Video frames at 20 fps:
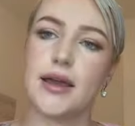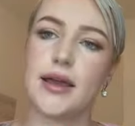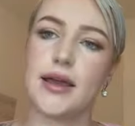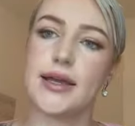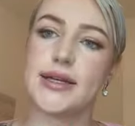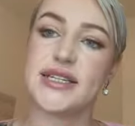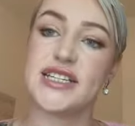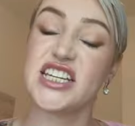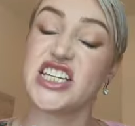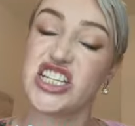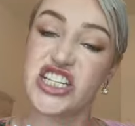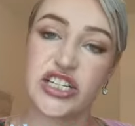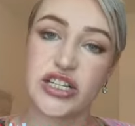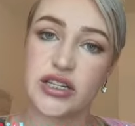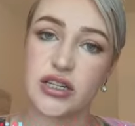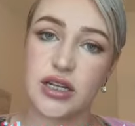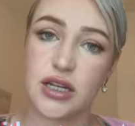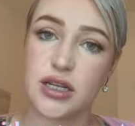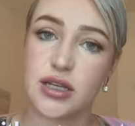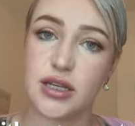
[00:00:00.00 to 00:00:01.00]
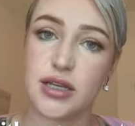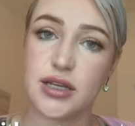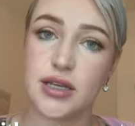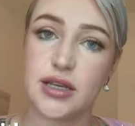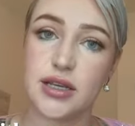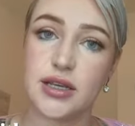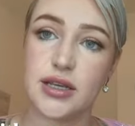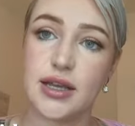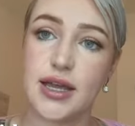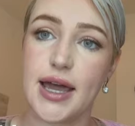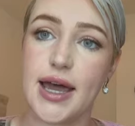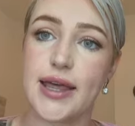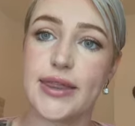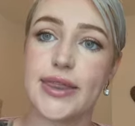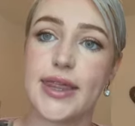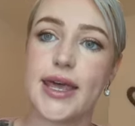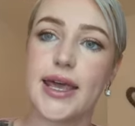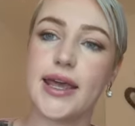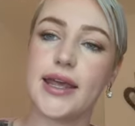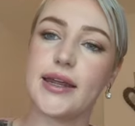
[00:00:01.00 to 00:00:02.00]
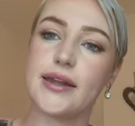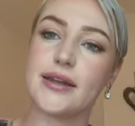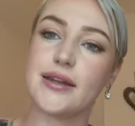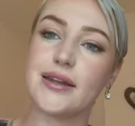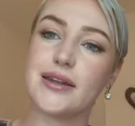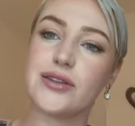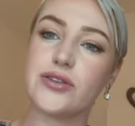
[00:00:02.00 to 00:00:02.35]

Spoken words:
addiction. And then